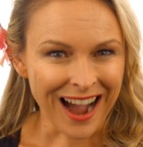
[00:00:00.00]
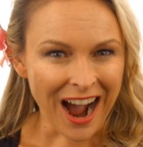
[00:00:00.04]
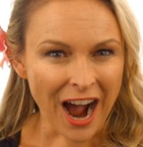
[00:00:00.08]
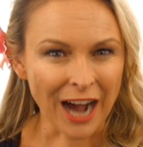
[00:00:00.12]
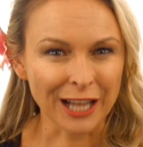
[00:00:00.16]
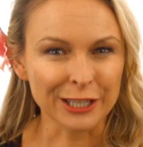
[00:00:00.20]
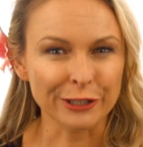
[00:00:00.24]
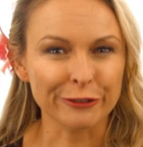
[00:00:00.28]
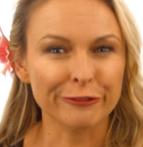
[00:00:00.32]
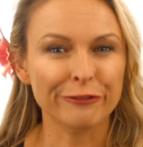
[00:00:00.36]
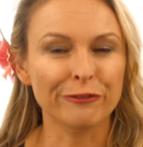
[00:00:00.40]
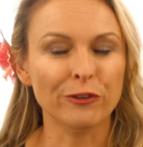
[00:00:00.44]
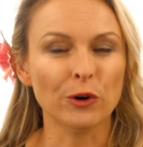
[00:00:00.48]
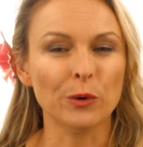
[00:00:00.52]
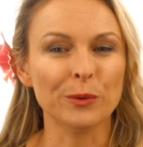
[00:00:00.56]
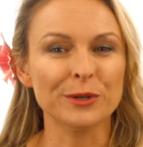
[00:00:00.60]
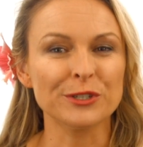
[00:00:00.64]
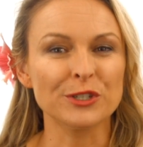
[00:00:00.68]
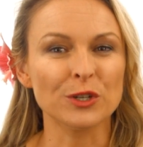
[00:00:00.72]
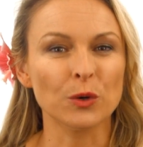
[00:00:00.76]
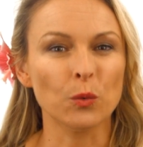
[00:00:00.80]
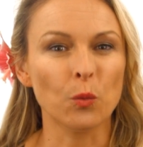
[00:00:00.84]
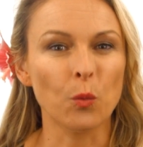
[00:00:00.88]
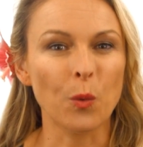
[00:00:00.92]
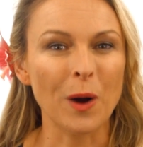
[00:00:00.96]
I look forward
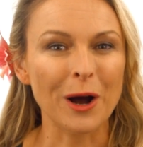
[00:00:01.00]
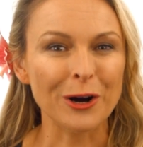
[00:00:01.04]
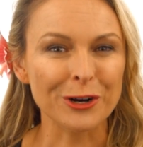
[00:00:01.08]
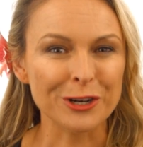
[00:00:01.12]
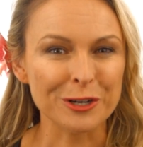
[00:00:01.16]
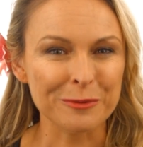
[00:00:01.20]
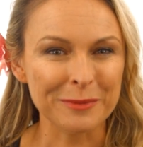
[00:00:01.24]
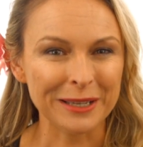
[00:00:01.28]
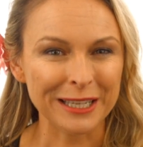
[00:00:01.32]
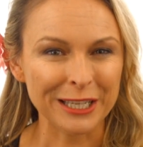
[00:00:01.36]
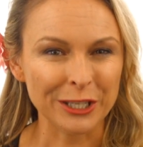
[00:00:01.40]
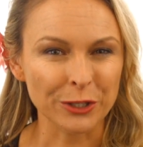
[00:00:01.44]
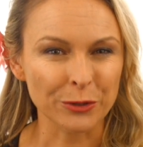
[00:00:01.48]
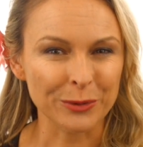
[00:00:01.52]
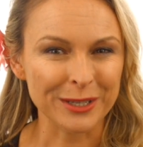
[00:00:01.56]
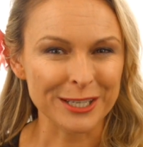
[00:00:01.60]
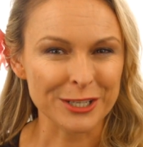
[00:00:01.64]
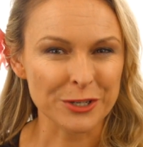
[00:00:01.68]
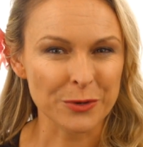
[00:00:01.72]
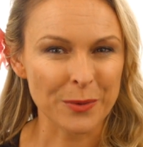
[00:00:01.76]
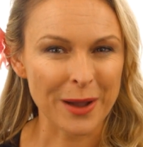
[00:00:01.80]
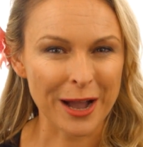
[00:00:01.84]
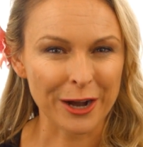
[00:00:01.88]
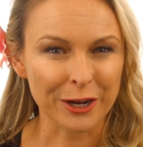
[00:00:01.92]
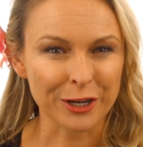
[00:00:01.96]
to welcoming you
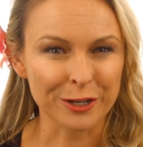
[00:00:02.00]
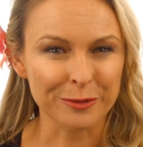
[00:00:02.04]
into our